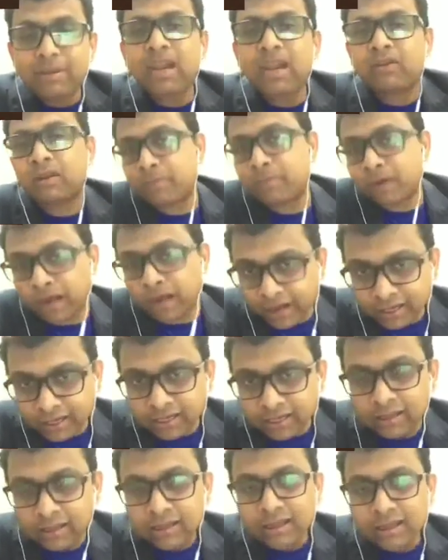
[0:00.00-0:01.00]
our product
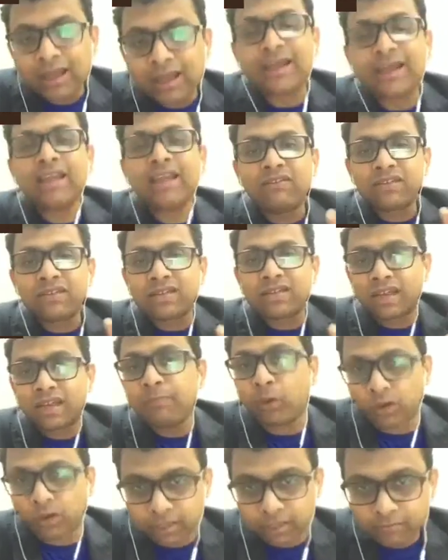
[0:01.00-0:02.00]
and give us a
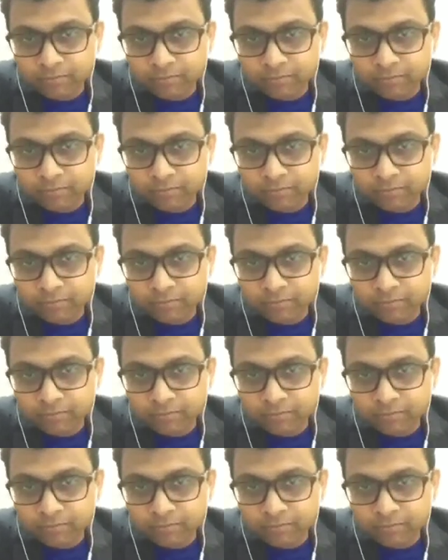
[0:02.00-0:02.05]
report.